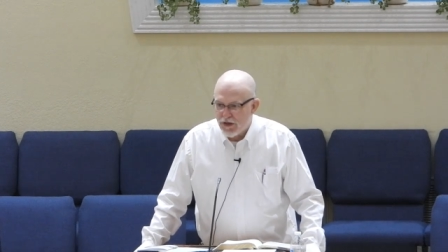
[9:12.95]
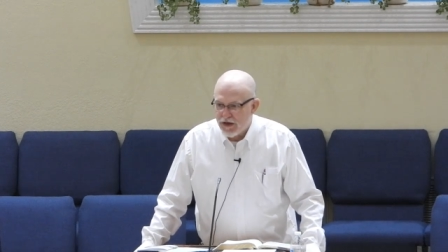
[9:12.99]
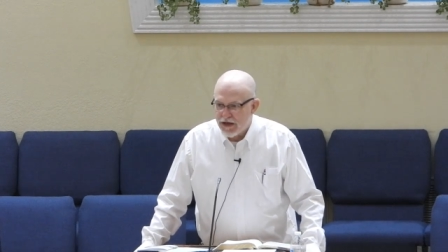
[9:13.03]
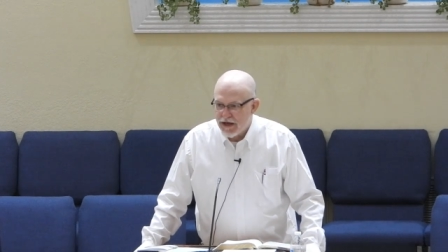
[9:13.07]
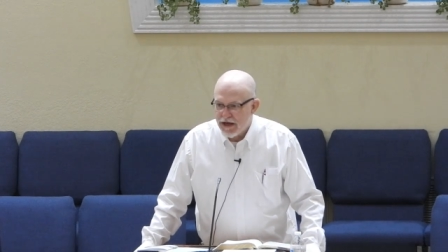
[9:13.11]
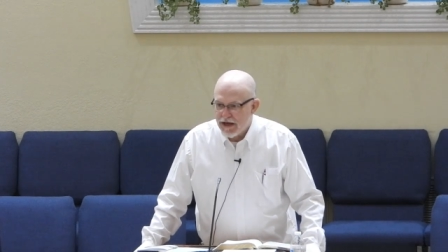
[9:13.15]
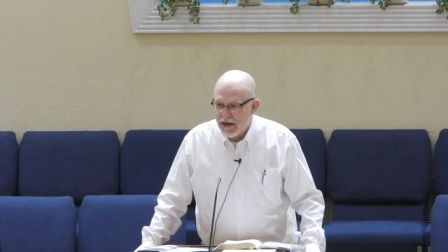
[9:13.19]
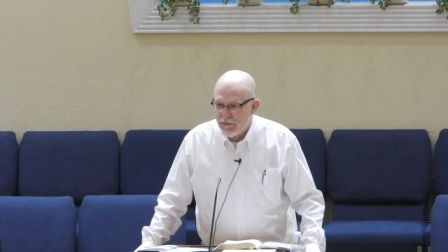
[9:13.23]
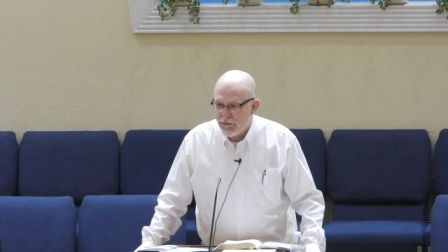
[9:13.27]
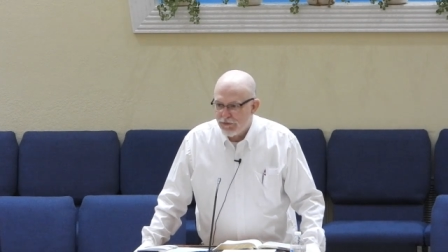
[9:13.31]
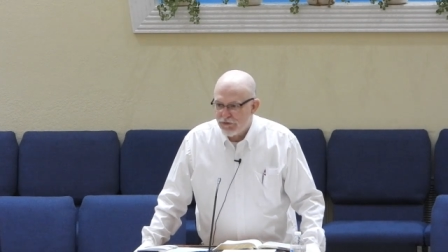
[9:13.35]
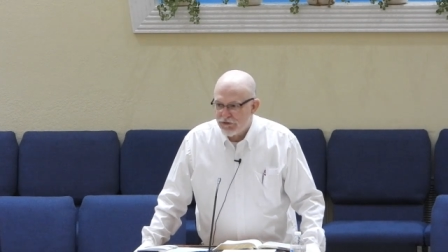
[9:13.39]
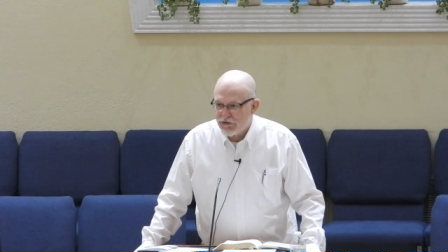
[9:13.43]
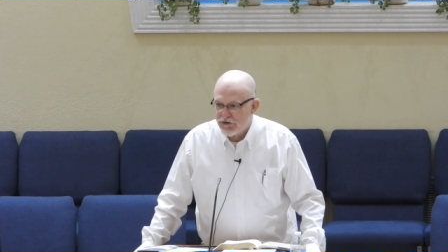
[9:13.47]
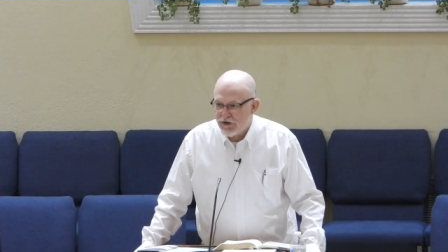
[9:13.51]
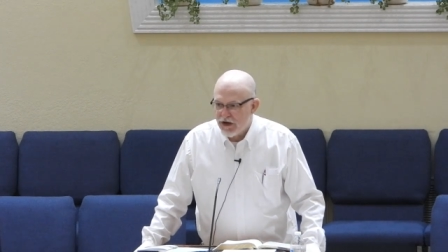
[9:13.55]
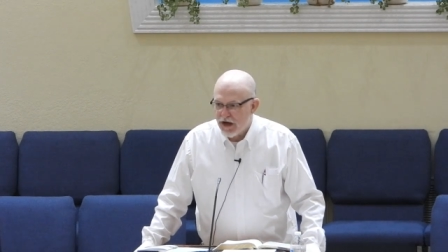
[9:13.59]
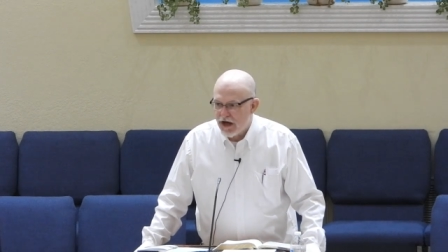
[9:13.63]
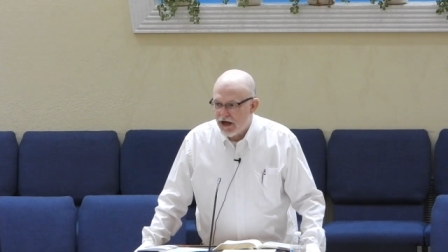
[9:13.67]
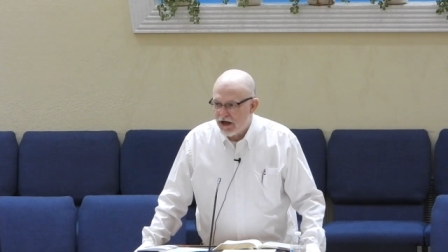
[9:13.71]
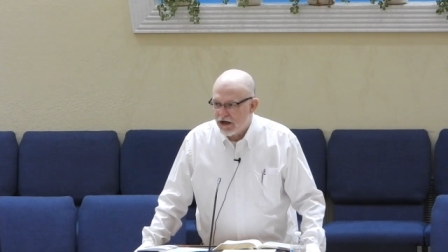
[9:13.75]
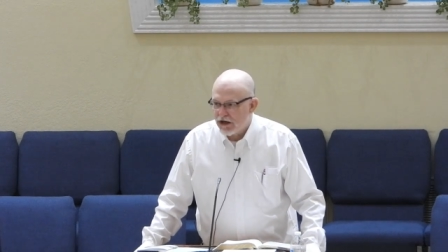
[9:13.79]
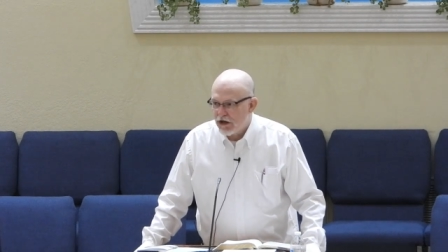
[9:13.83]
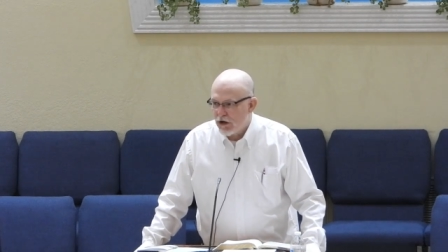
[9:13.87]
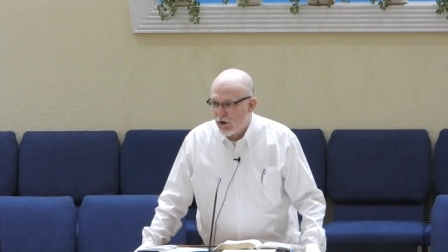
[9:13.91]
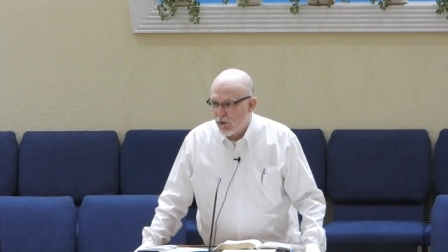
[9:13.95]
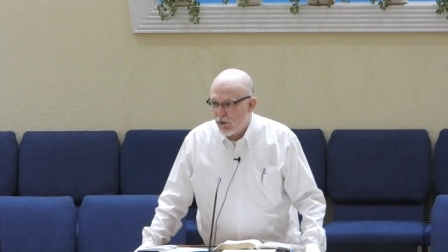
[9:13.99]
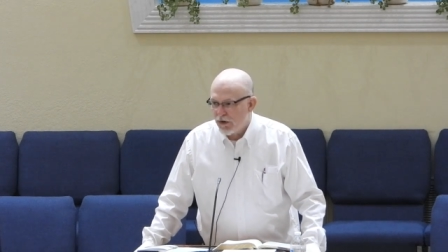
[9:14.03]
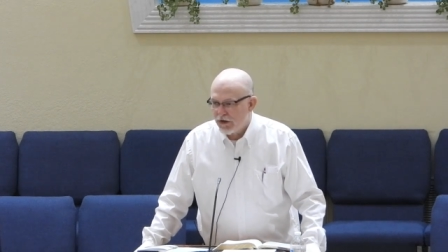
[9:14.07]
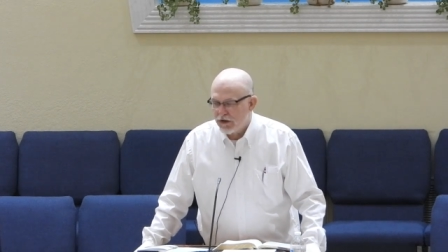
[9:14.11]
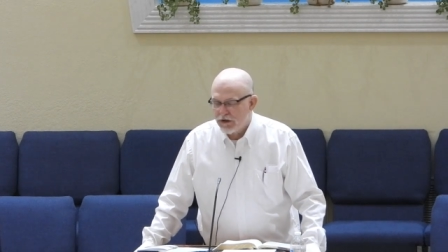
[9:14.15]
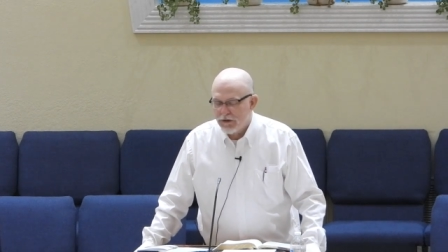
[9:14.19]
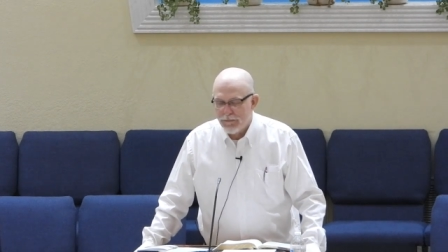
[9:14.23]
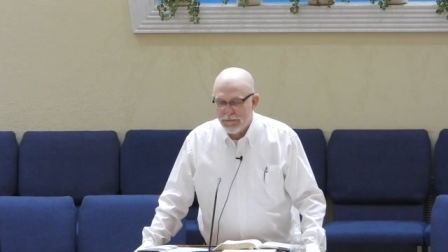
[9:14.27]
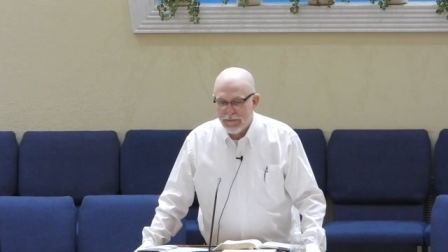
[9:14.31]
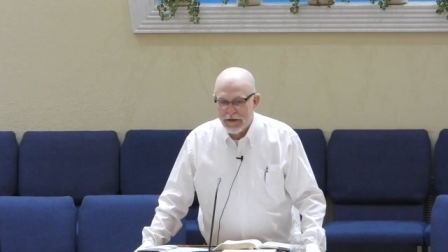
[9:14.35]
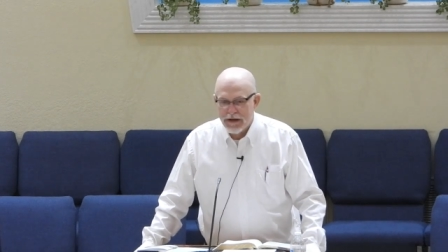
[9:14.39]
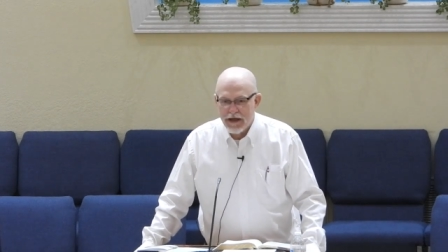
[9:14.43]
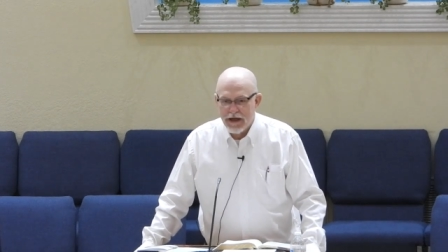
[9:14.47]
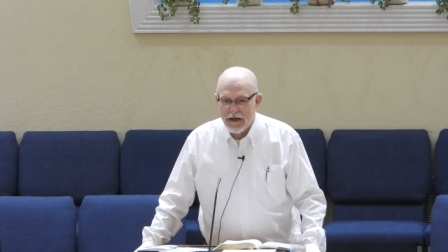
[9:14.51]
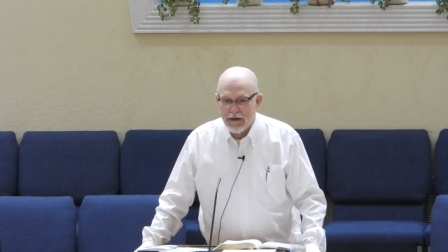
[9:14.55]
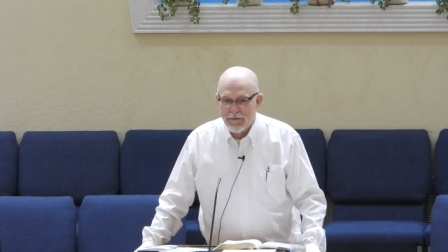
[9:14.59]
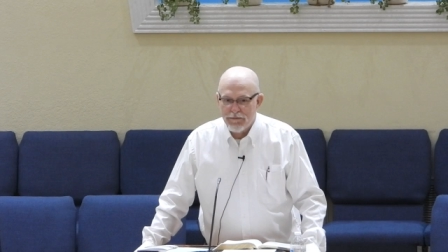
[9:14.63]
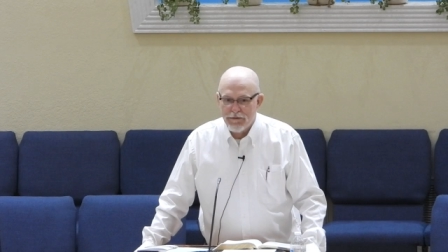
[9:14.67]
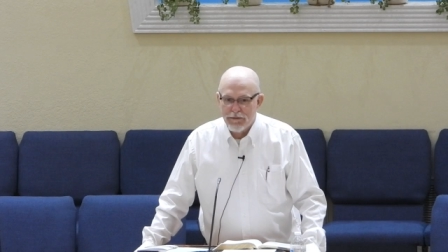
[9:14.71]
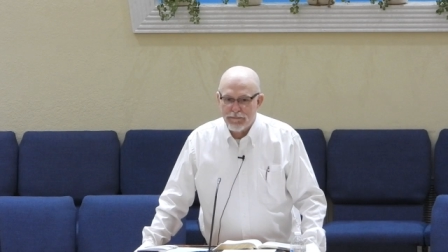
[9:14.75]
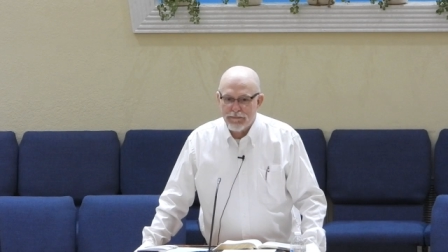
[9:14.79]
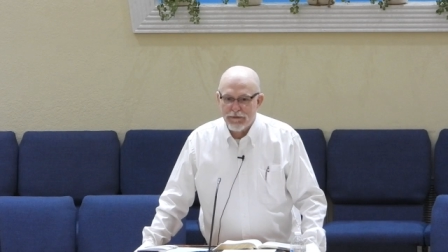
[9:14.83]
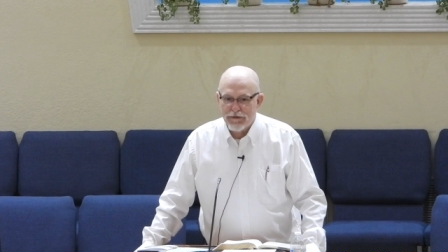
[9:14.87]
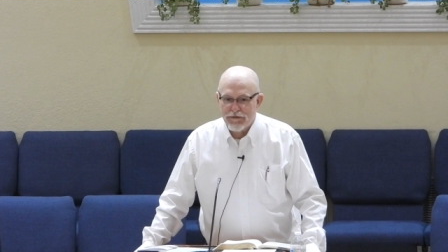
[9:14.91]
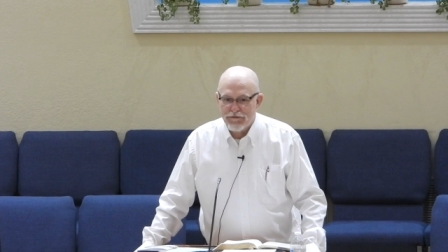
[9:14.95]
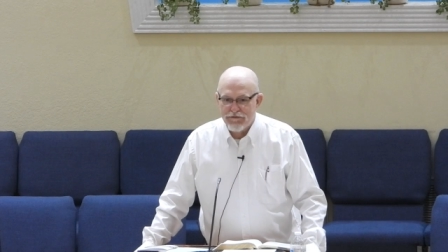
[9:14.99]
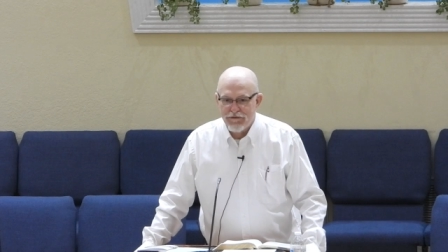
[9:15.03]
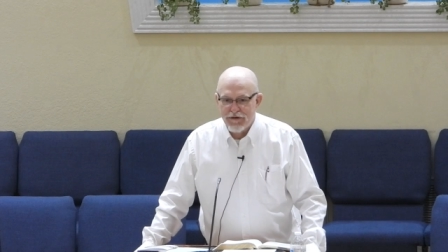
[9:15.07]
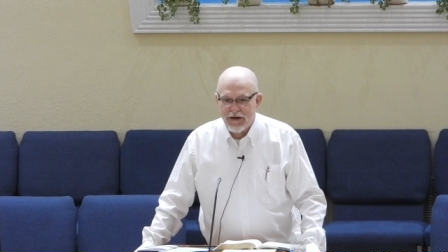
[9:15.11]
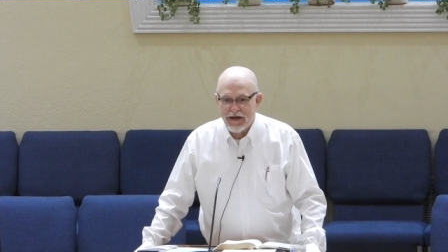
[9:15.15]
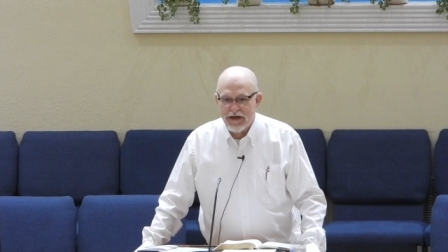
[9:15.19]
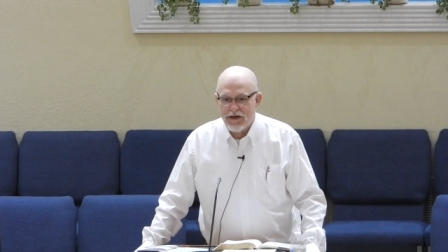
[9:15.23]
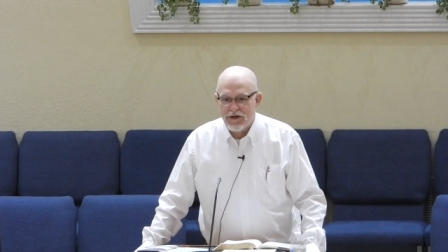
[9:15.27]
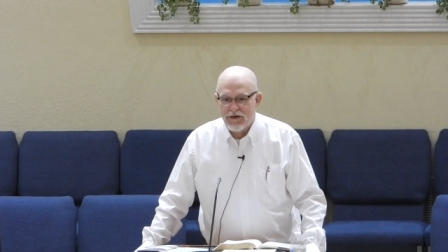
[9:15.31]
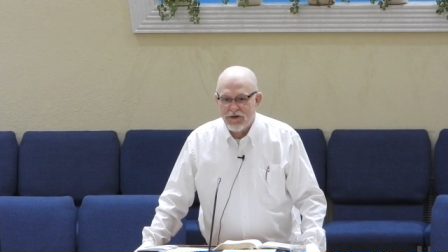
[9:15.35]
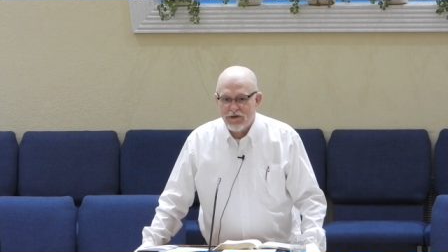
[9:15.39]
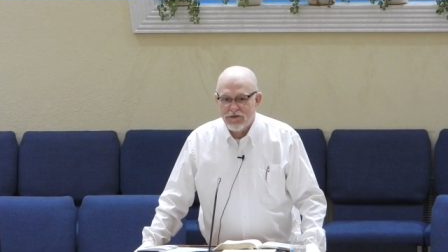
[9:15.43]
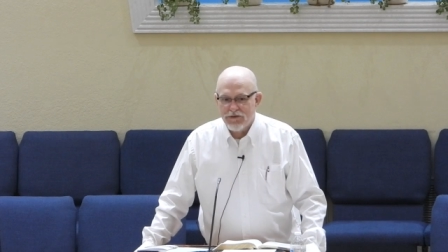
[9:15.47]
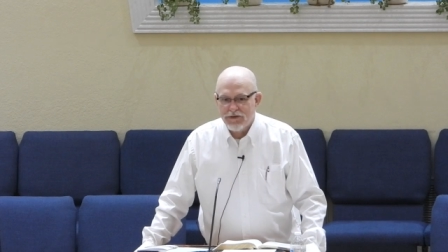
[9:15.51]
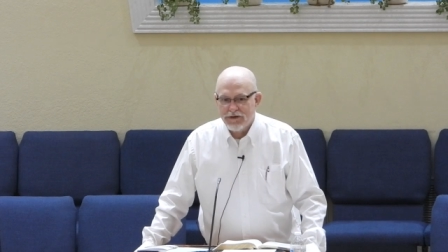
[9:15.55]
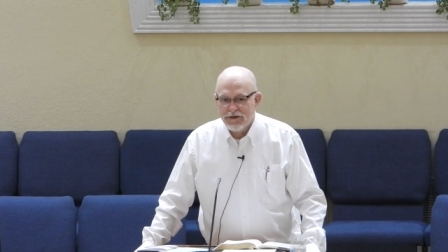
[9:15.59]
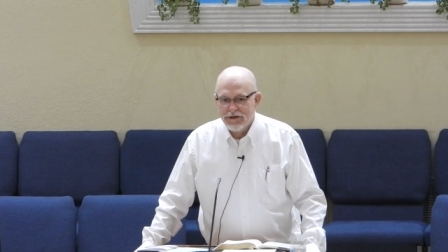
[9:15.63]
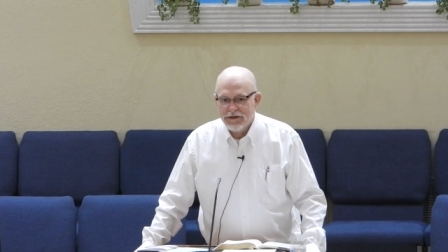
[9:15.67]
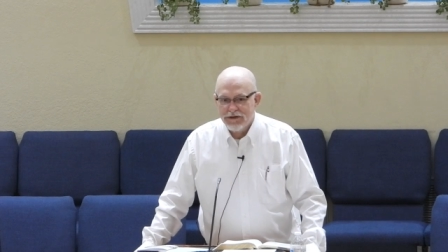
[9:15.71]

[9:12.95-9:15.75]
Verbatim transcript: that he was not going to be able to prevail